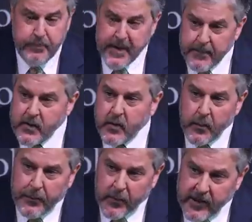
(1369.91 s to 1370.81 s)

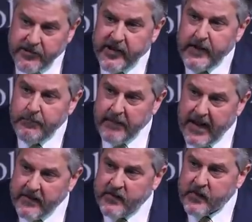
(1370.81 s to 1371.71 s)
Biblical preaching
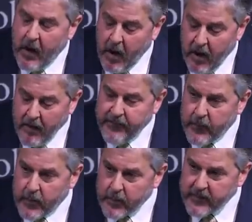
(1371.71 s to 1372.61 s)
must call
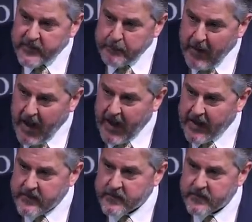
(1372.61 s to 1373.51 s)
for a
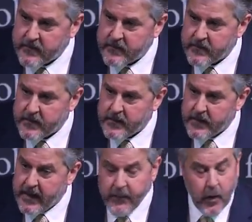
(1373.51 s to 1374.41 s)
response.
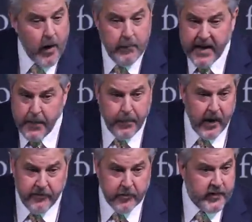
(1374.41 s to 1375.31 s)
And there are many
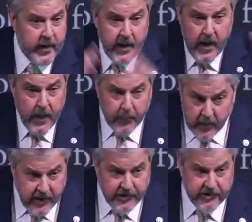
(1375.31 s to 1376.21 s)
preachers that
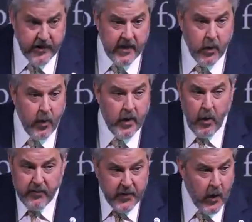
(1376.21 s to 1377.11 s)
preach quote
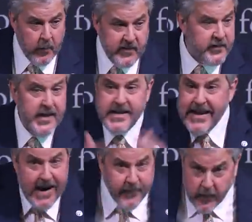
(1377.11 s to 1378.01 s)
unquote sermons that
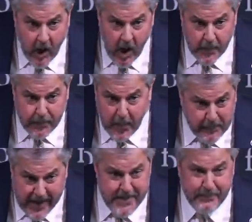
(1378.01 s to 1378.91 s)
never call
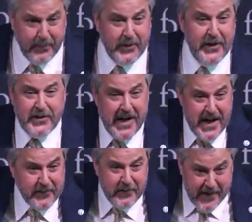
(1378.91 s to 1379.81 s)
upon people to
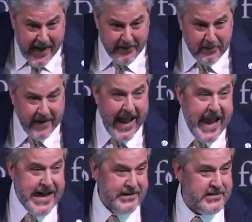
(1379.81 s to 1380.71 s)
enter the narrow
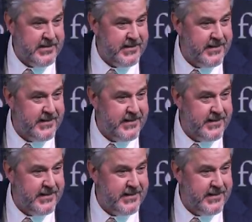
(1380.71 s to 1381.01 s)
gate.